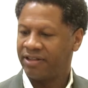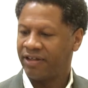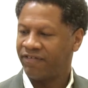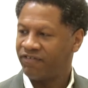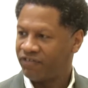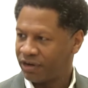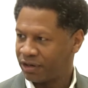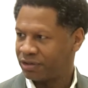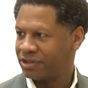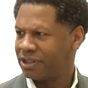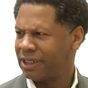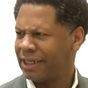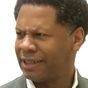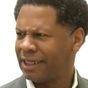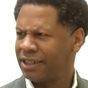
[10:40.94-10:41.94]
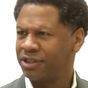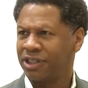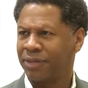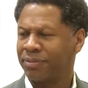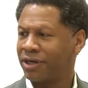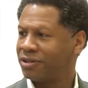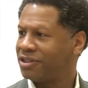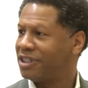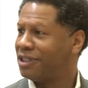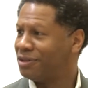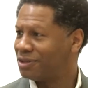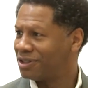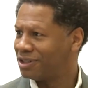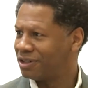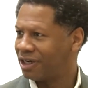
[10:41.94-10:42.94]
the first, and I think Skip Garcia
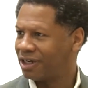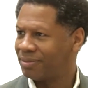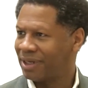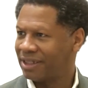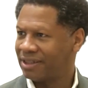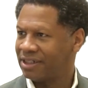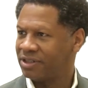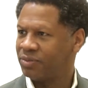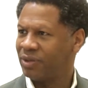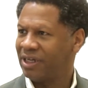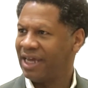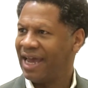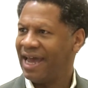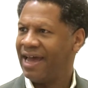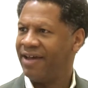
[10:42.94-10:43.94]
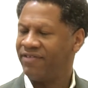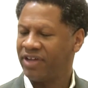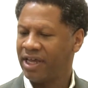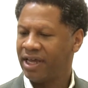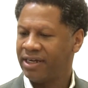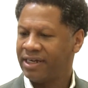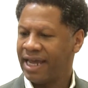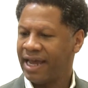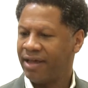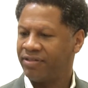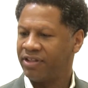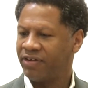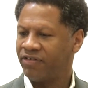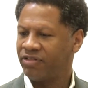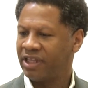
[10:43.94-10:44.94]
used to talk about this, we have now
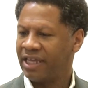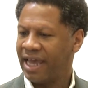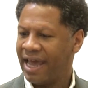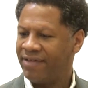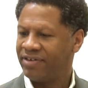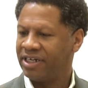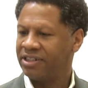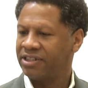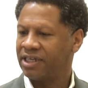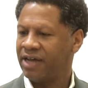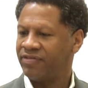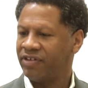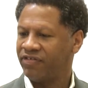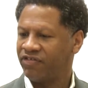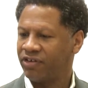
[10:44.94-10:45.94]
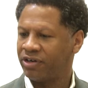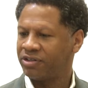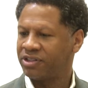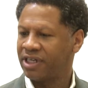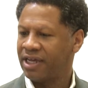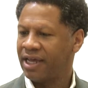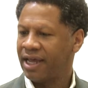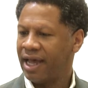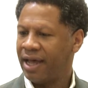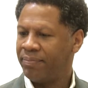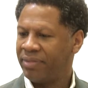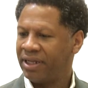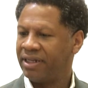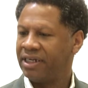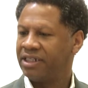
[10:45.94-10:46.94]
the evidence of the first
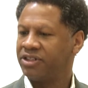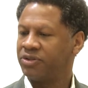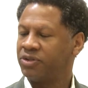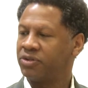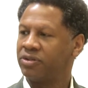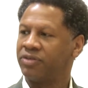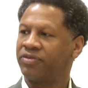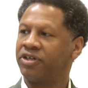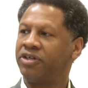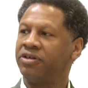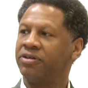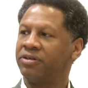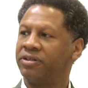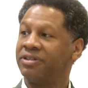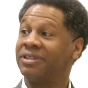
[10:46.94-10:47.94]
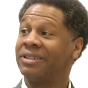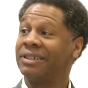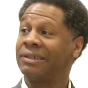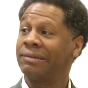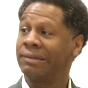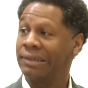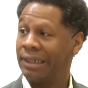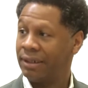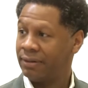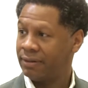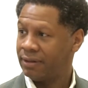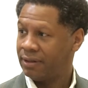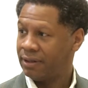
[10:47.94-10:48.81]
ability to sort of cure sickle cell.